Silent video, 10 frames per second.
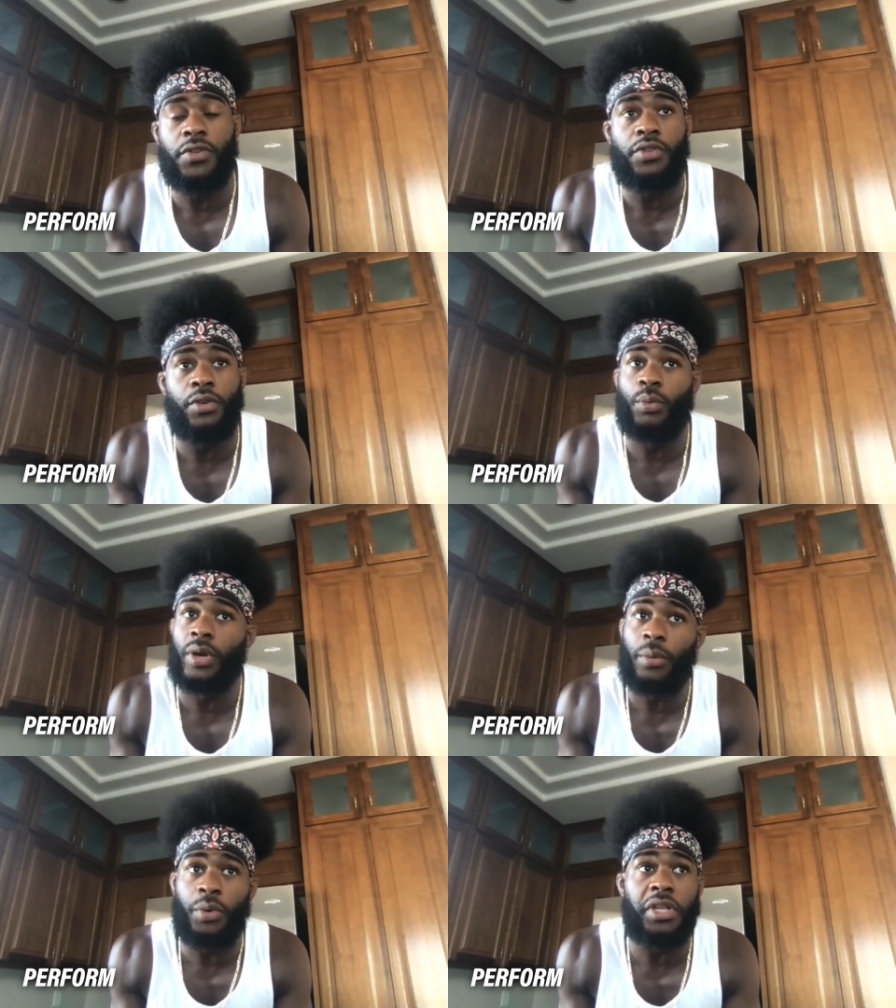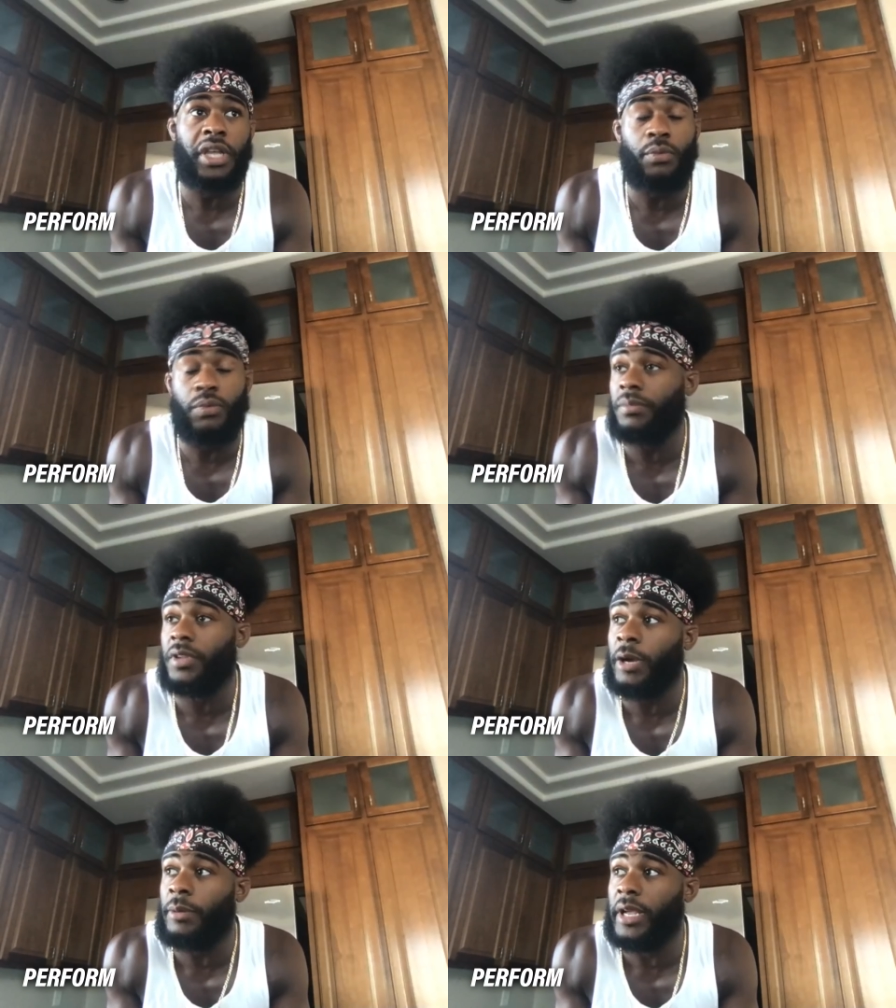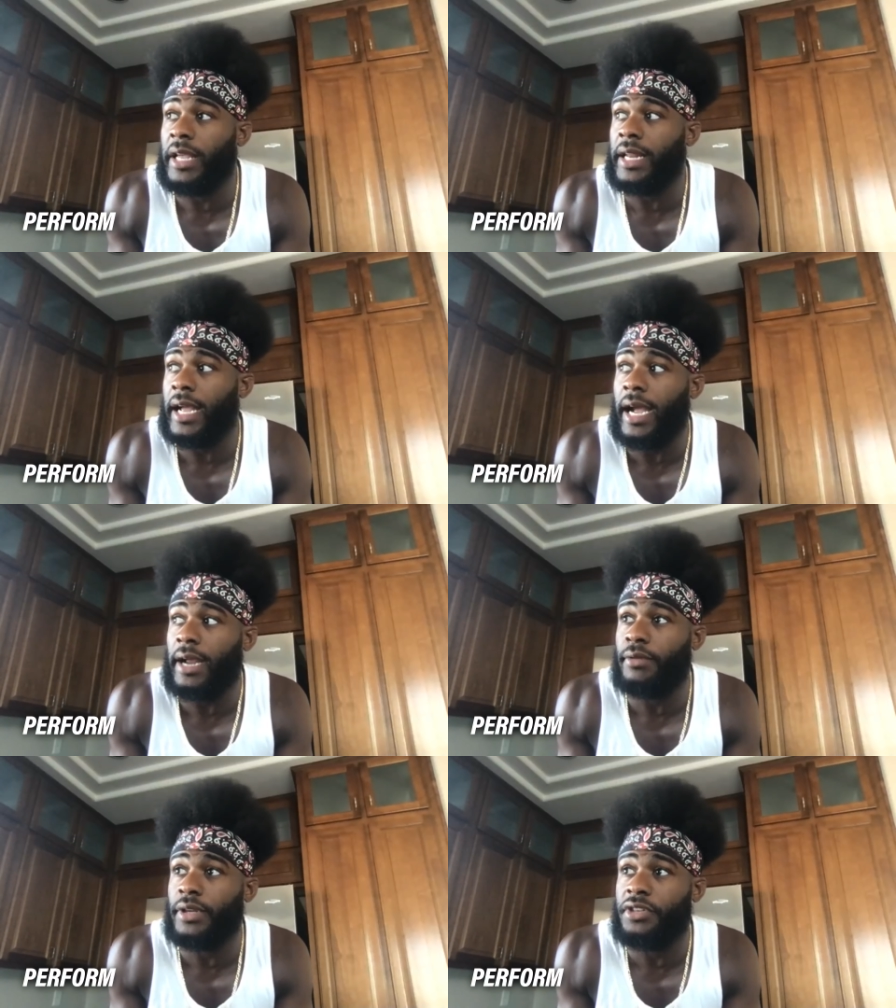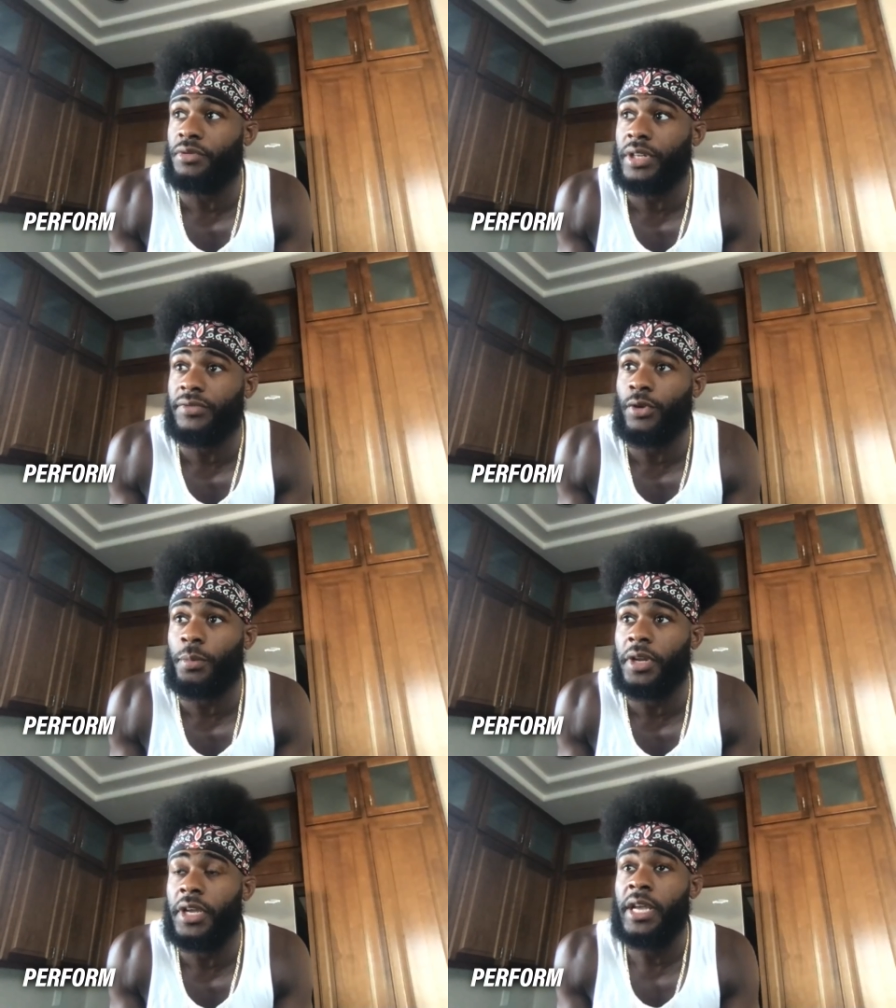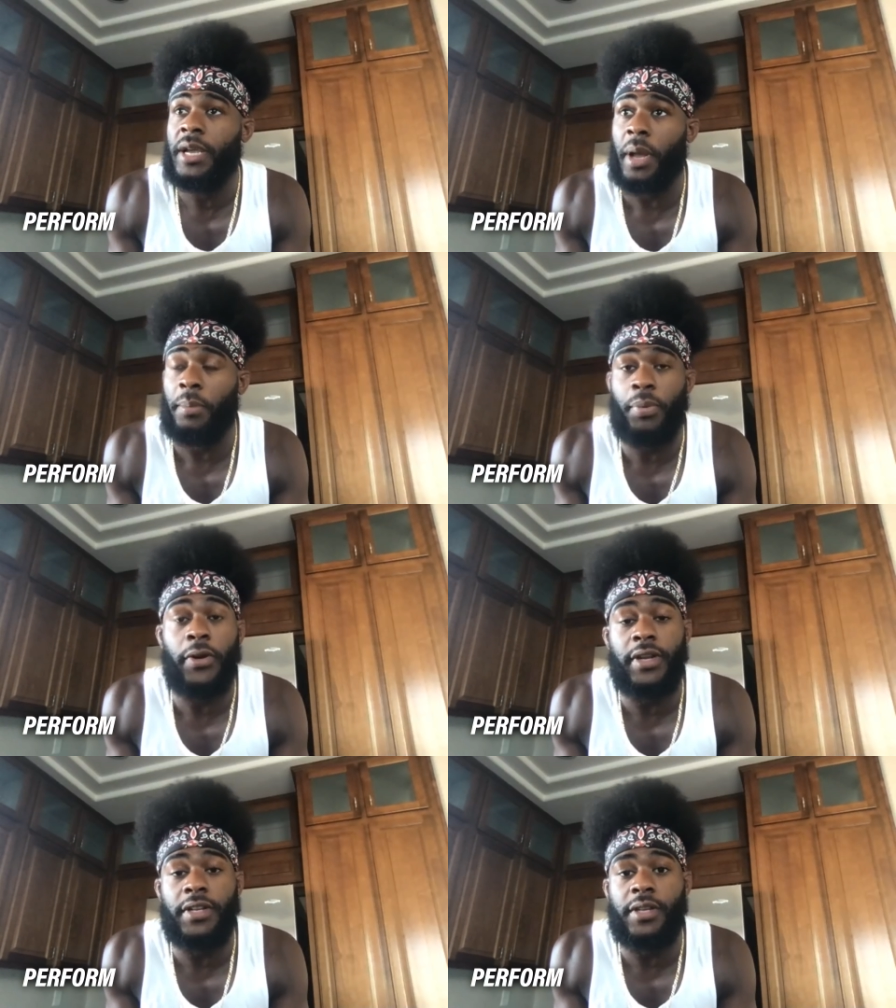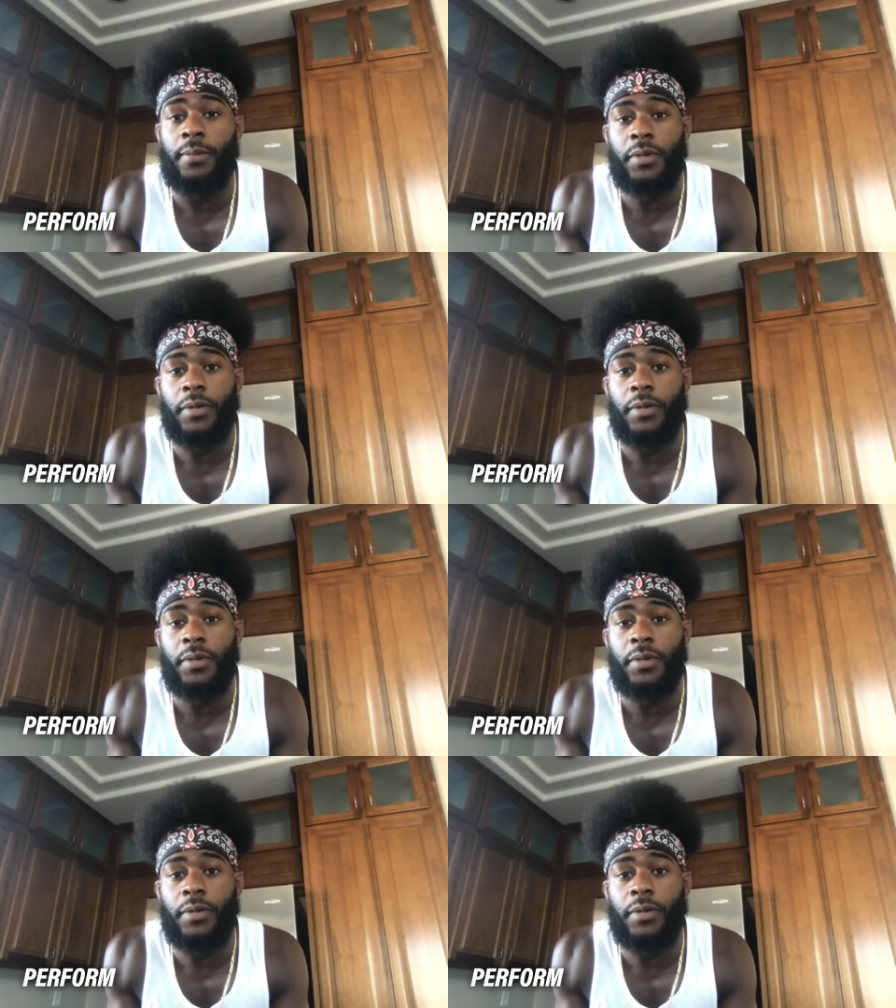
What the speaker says: So when I want to get ripped up, man, I really transform it by putting in some